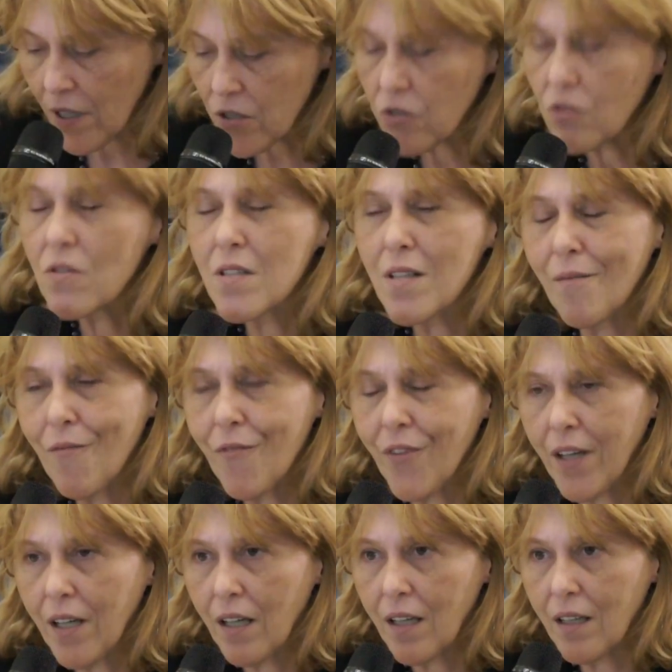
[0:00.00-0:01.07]
ask you
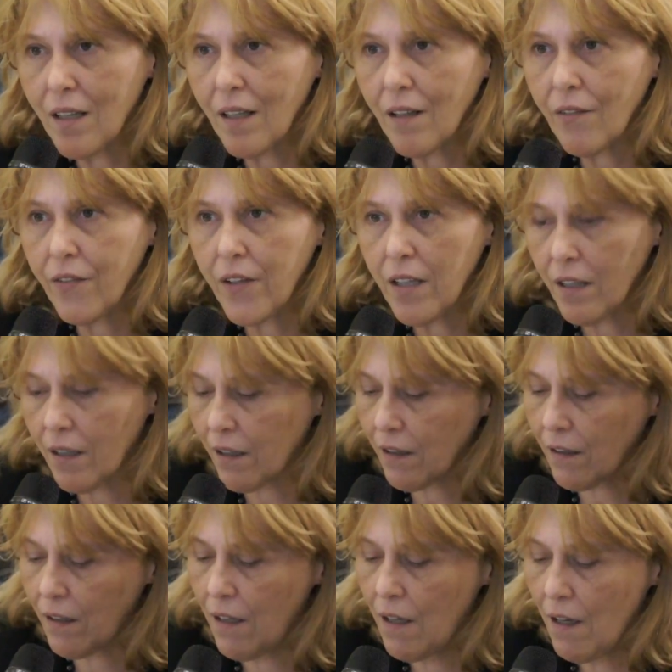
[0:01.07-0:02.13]
something, and I think
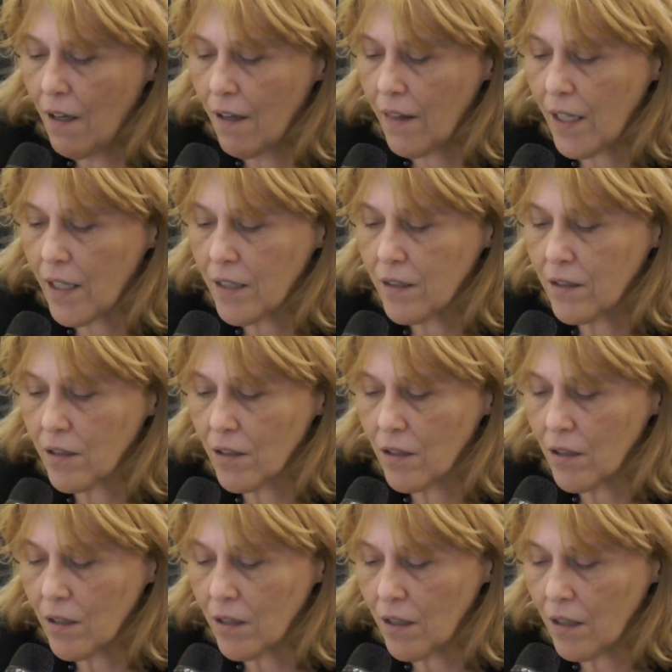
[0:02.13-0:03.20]

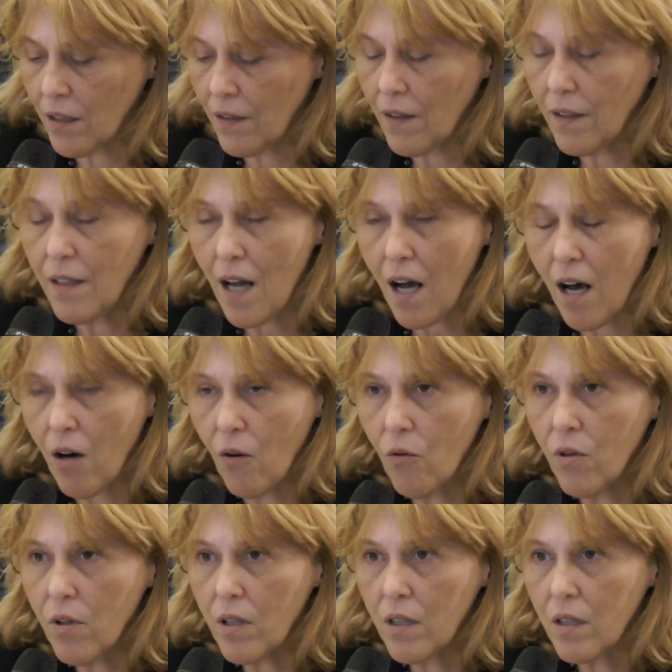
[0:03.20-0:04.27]
that
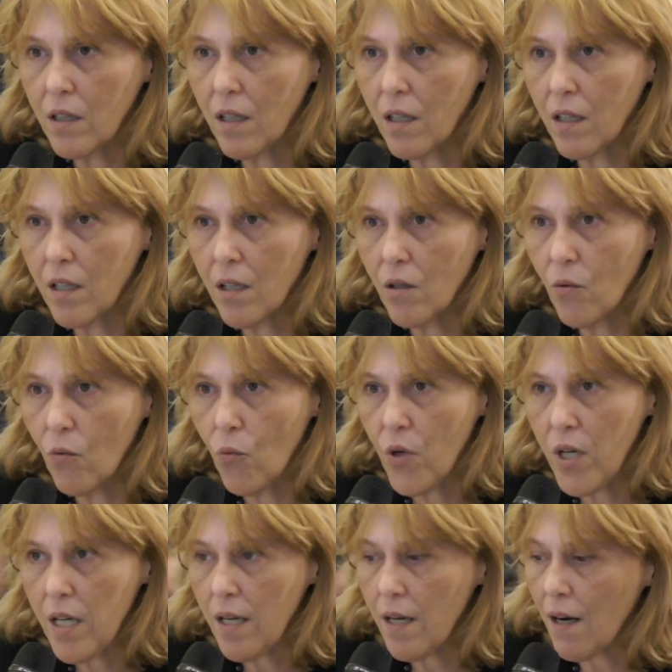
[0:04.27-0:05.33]
now
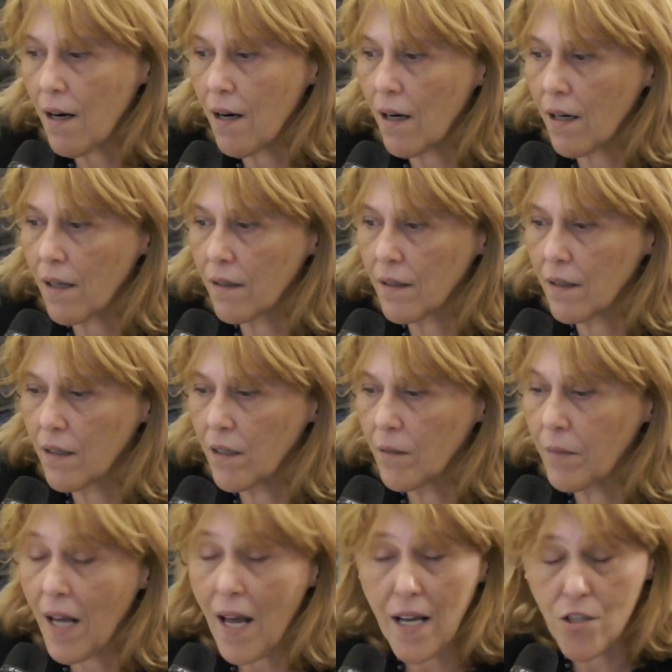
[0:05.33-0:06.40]
we are
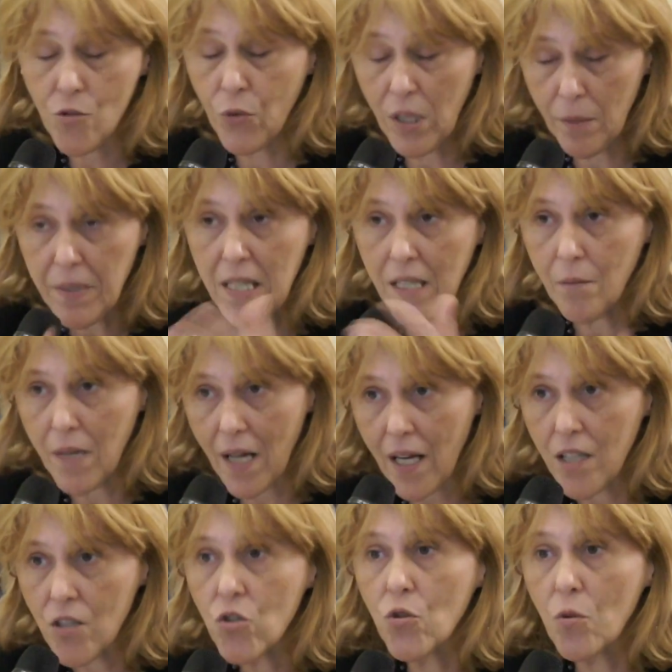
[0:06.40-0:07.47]
obliged, will be
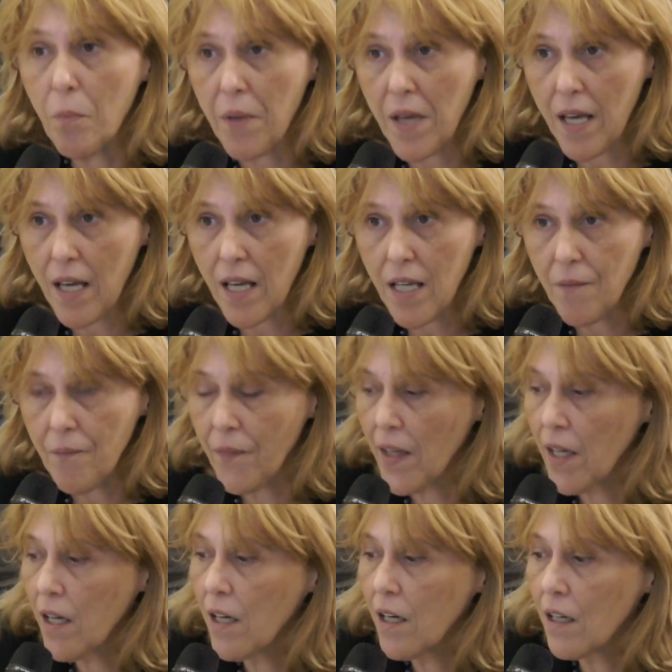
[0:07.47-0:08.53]
obliged to pay
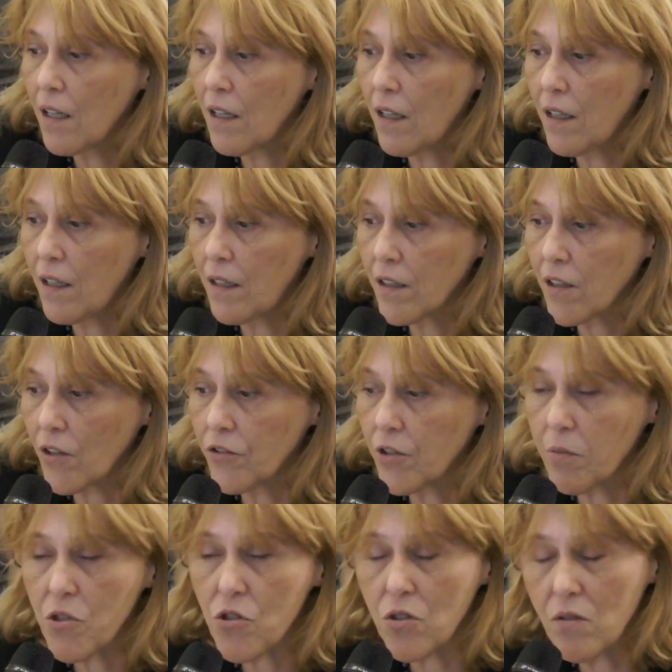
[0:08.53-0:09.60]

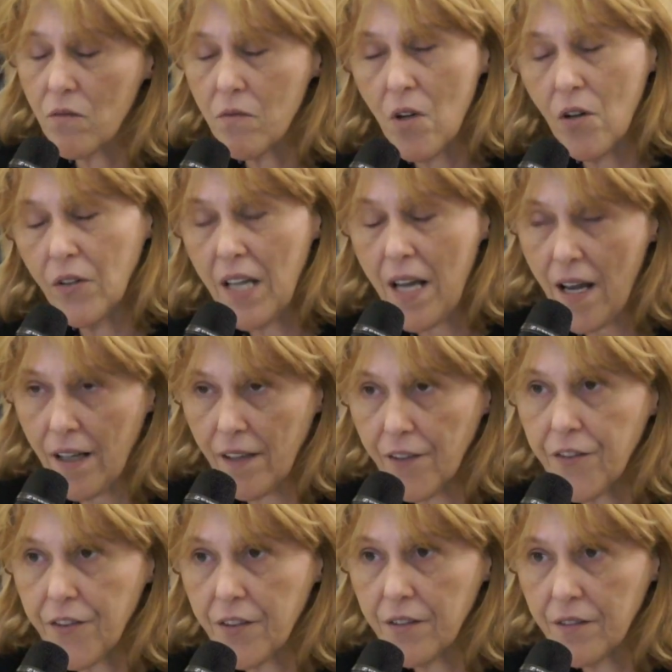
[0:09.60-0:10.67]
contribution on
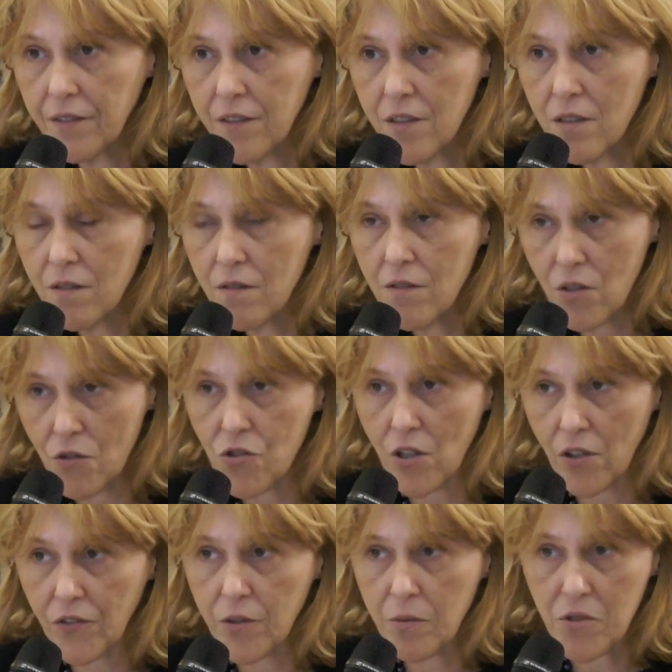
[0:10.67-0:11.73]
health,
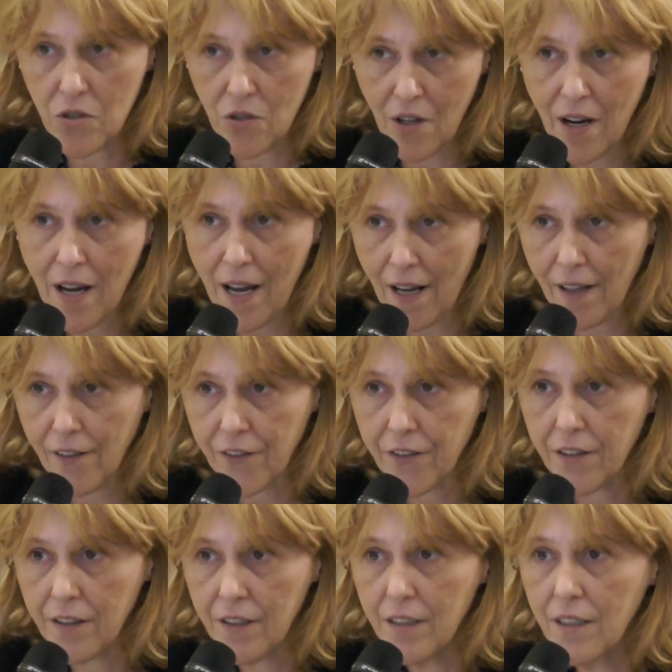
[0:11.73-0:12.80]
social contribution on
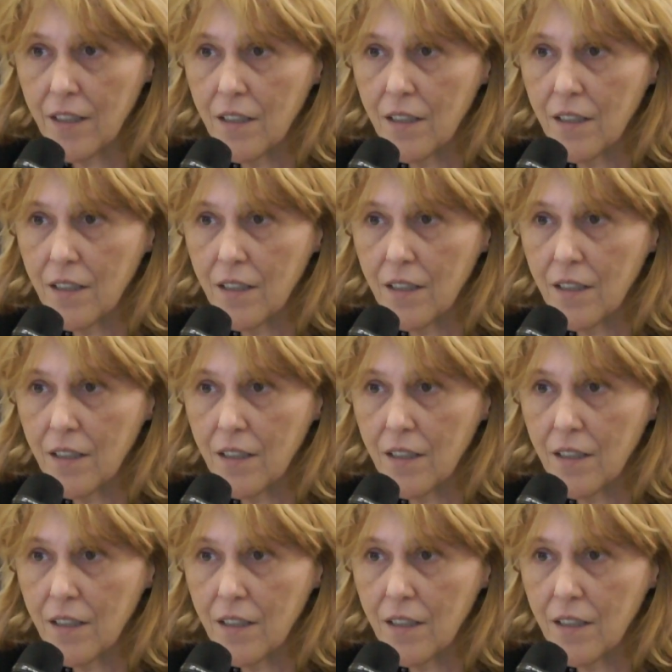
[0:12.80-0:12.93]
health,